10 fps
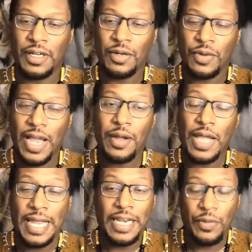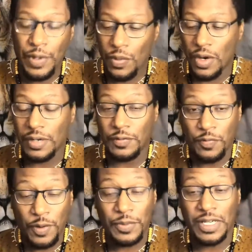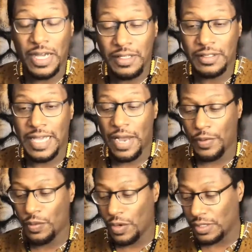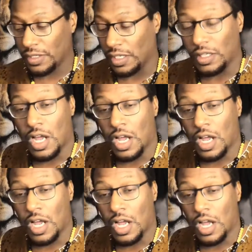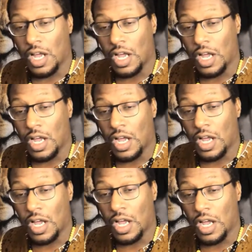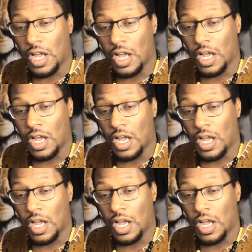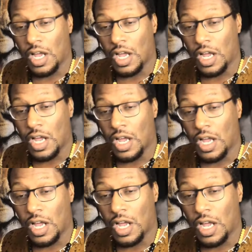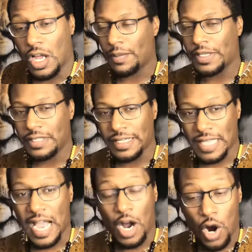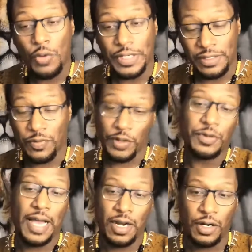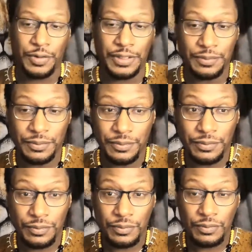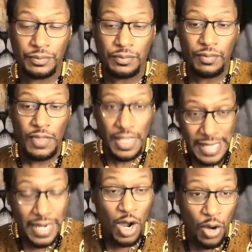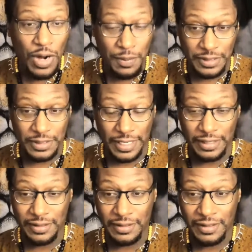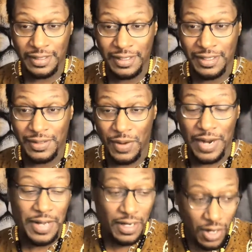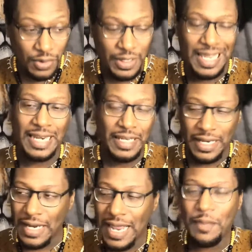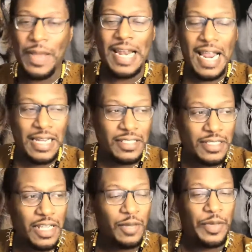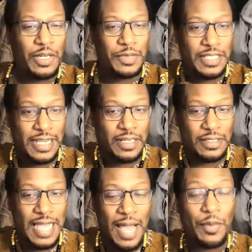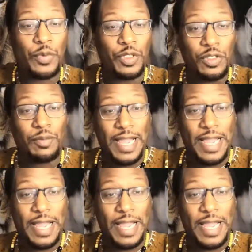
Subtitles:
right? And then we want, from the other side, we want to learn from our mistakes. Like, okay, I made that mistakes. I own it. First, we got to own it. Got to own our mistake. Right, and it may not necessarily have been a mistake at the time, but when you look back